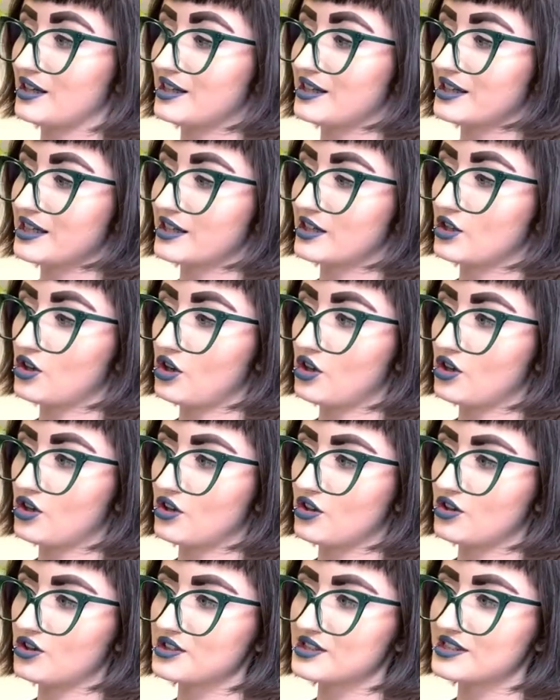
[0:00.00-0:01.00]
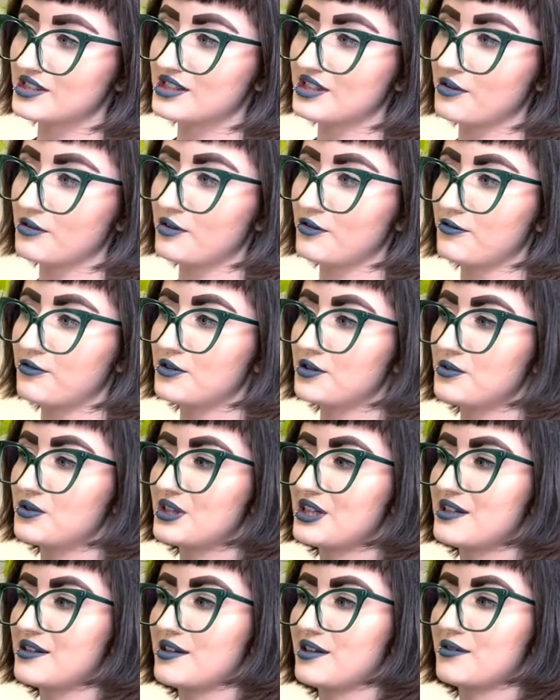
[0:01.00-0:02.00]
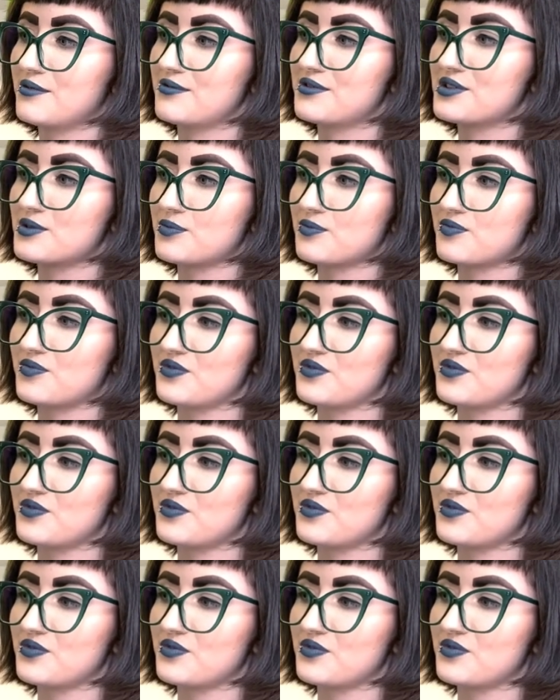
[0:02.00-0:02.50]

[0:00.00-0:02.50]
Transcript: I caught, there are a few leaves